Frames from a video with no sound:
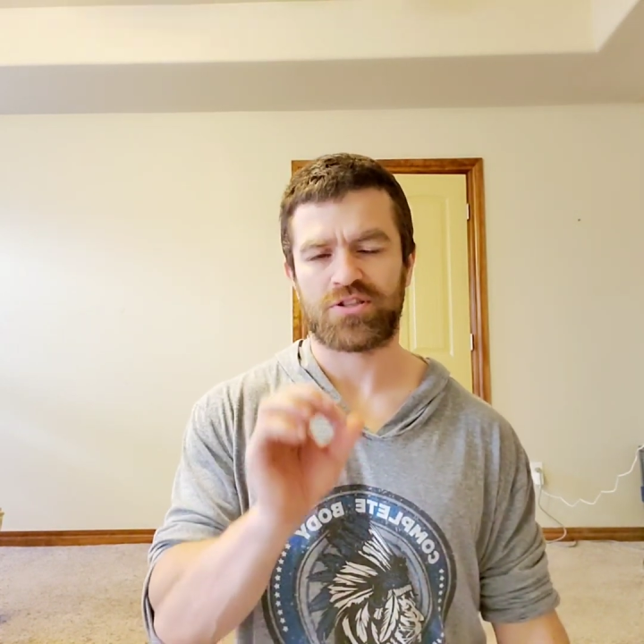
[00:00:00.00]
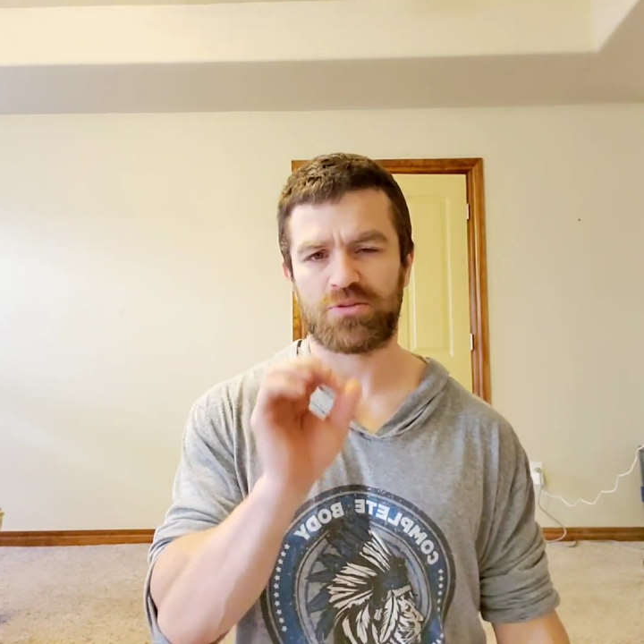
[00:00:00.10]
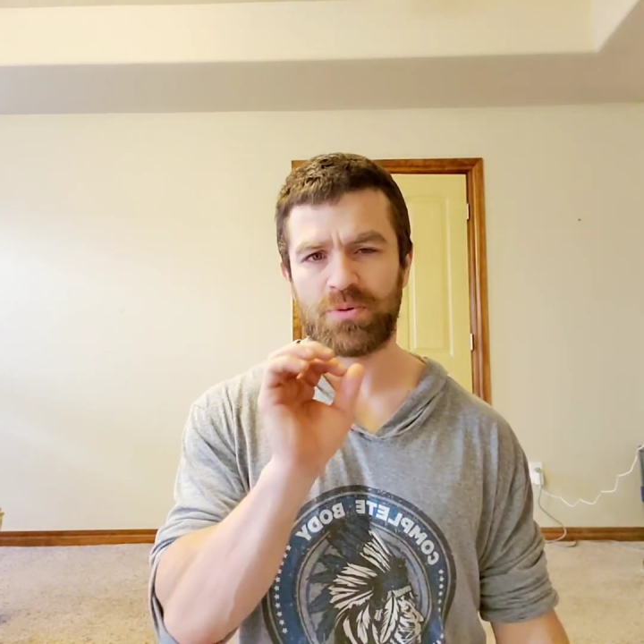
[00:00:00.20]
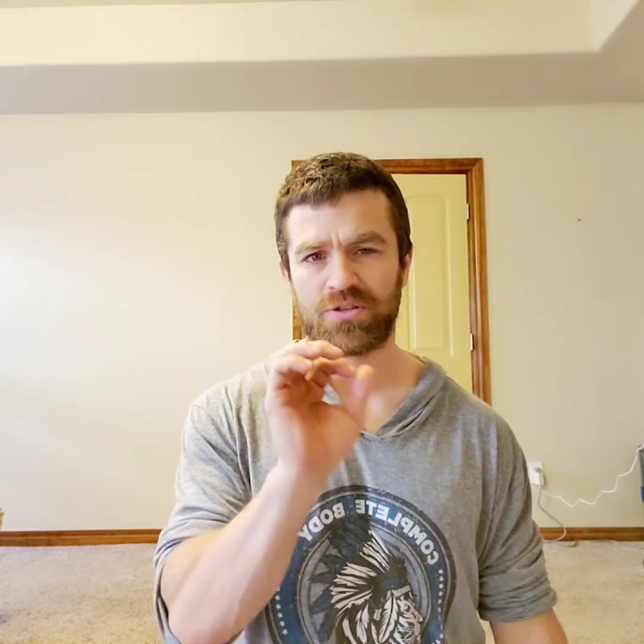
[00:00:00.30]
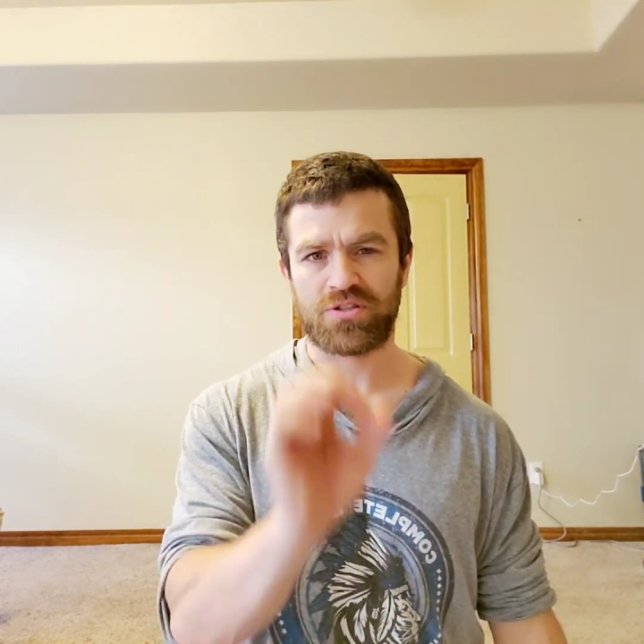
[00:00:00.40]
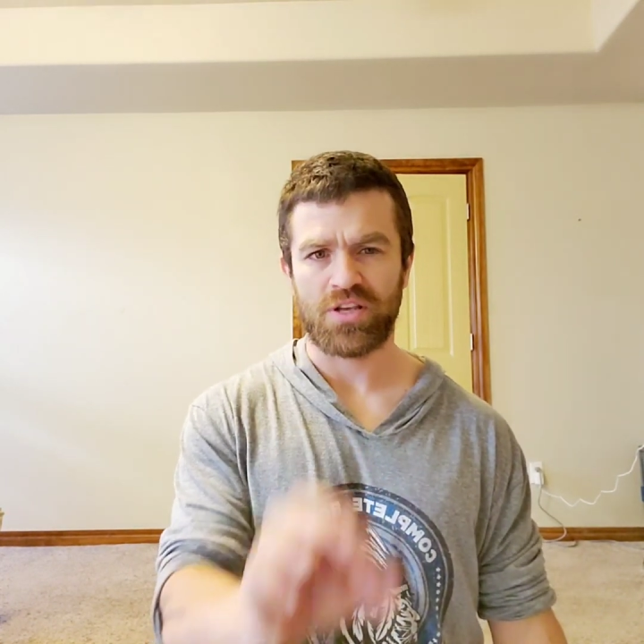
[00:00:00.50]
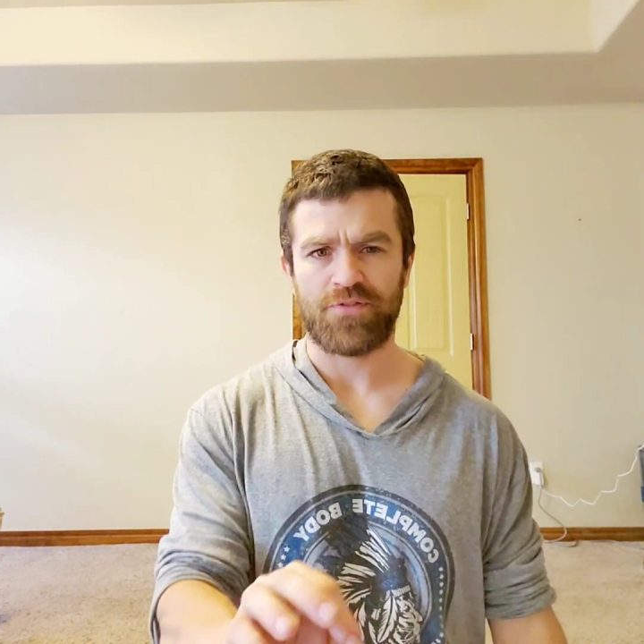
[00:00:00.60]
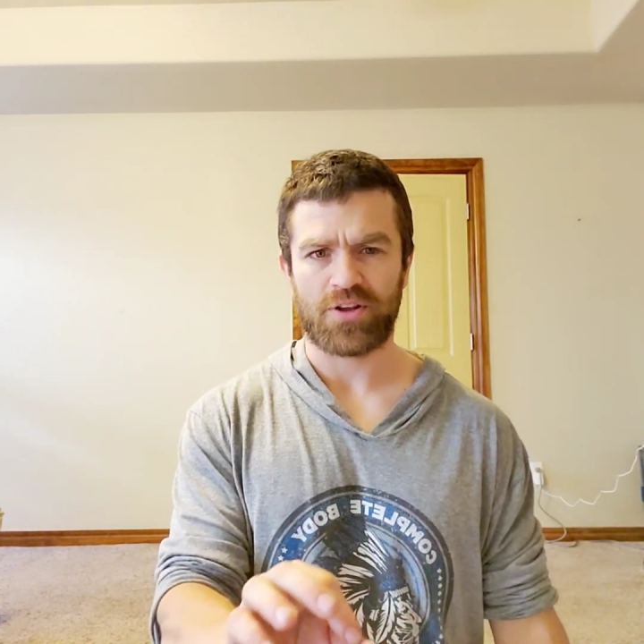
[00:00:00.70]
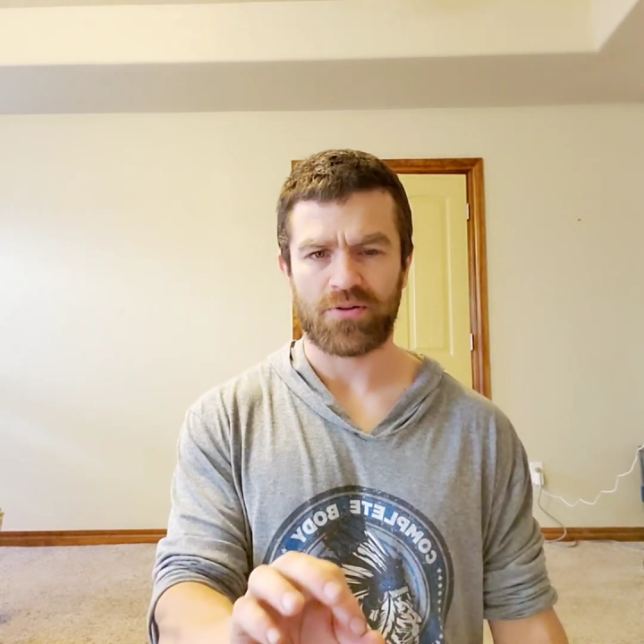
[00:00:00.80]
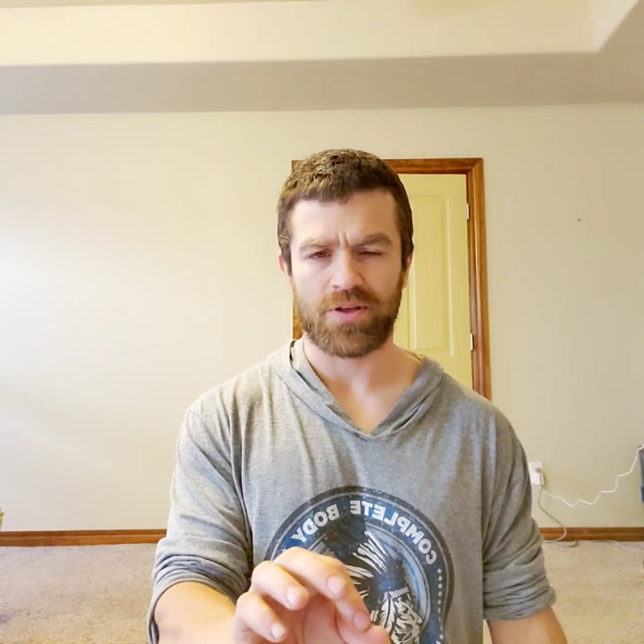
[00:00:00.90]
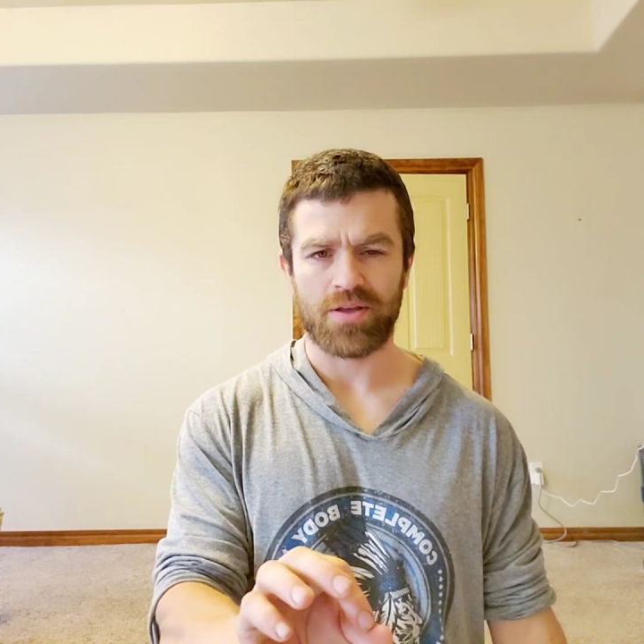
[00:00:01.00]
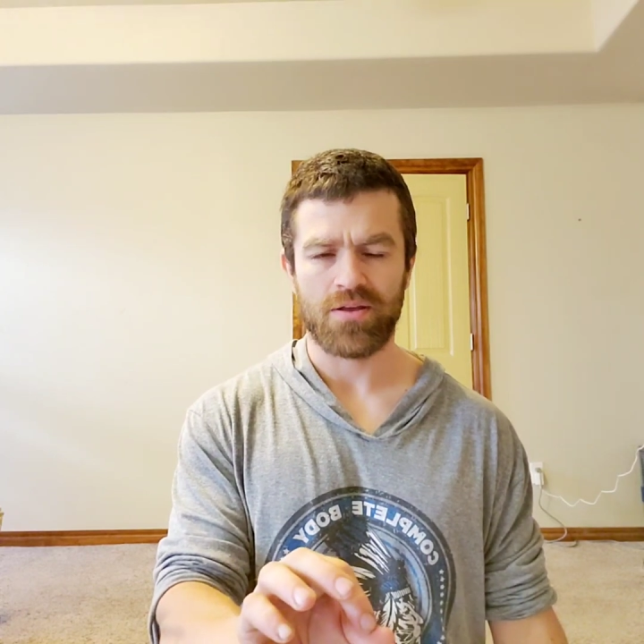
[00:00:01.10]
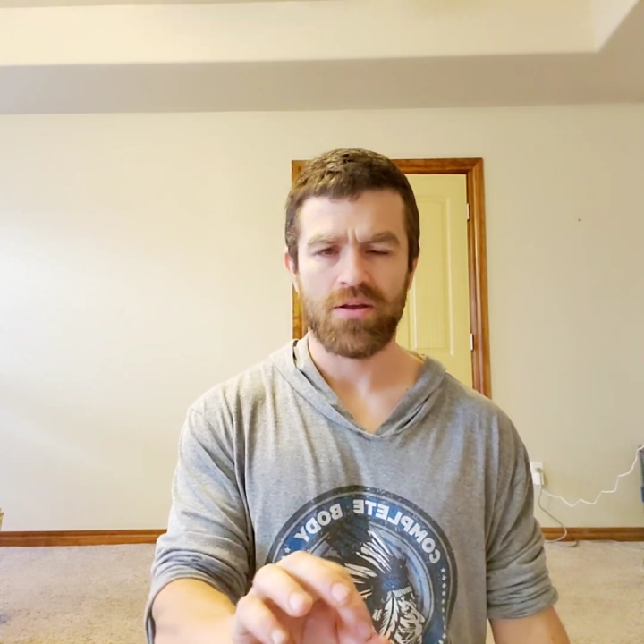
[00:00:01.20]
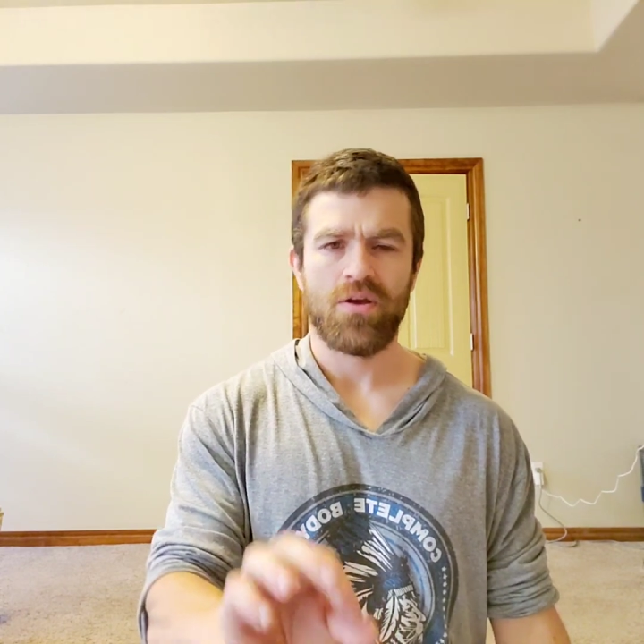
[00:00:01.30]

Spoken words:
specifically